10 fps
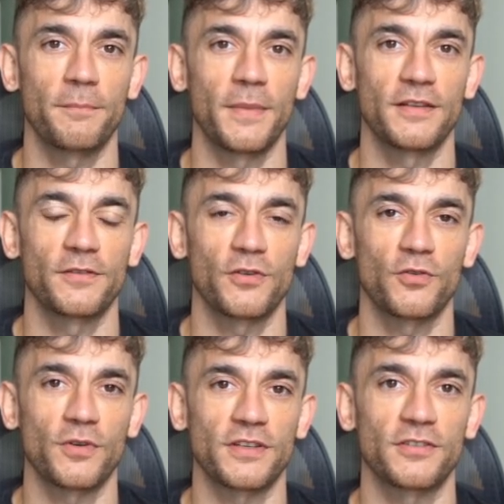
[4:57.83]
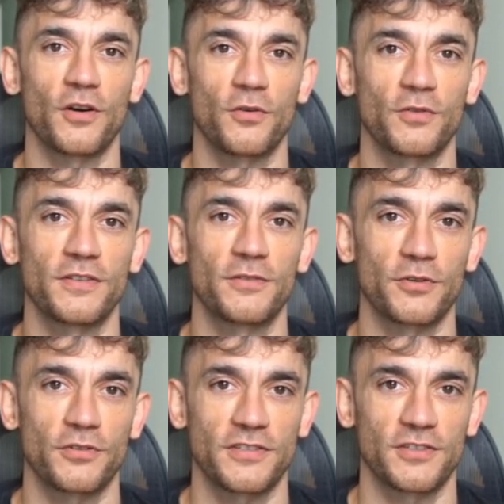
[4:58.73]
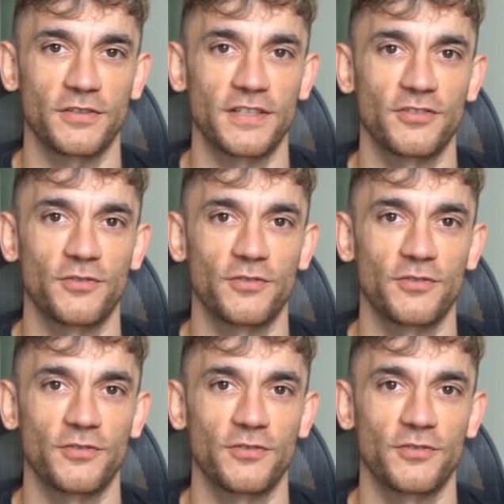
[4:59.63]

based on your risk tolerance, but you still